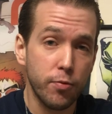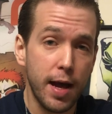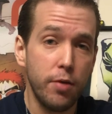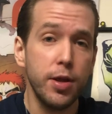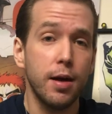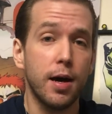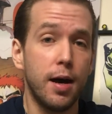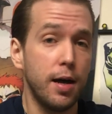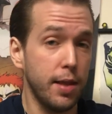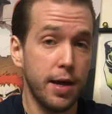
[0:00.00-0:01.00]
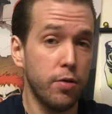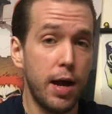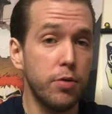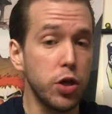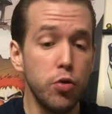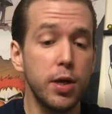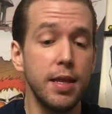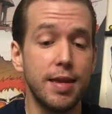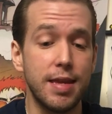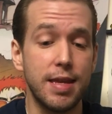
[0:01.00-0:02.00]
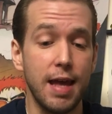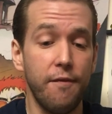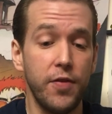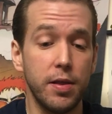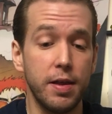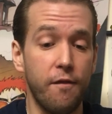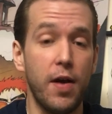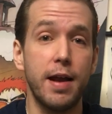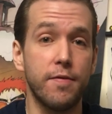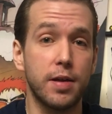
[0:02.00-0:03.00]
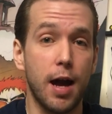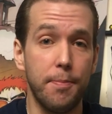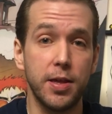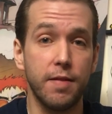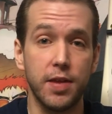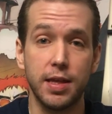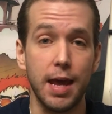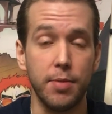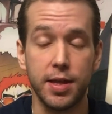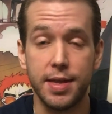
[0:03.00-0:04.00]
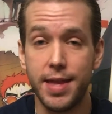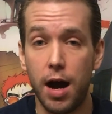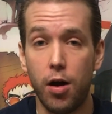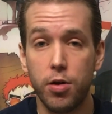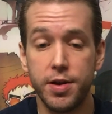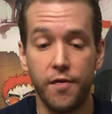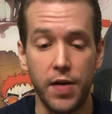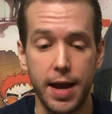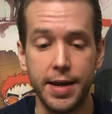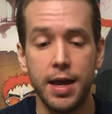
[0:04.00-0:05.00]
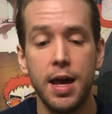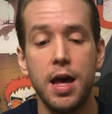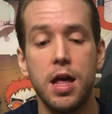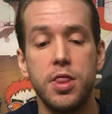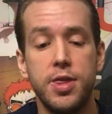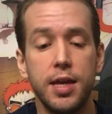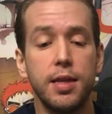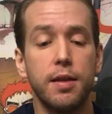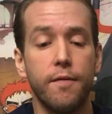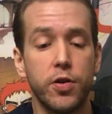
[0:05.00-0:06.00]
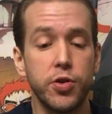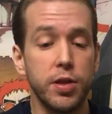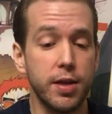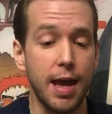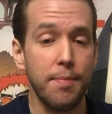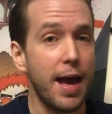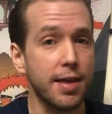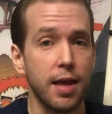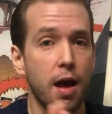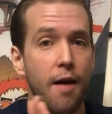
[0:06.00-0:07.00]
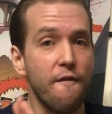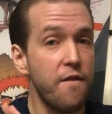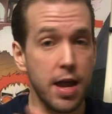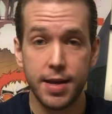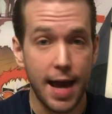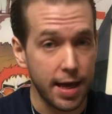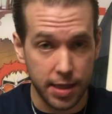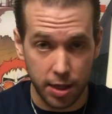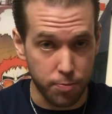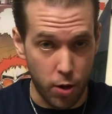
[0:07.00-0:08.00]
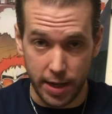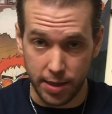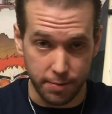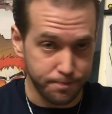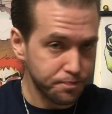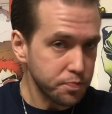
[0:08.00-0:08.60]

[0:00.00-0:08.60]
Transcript: around, laying around, you can definitely find copies of this game. It is not hard to find. This version of the game has fantastic sprites.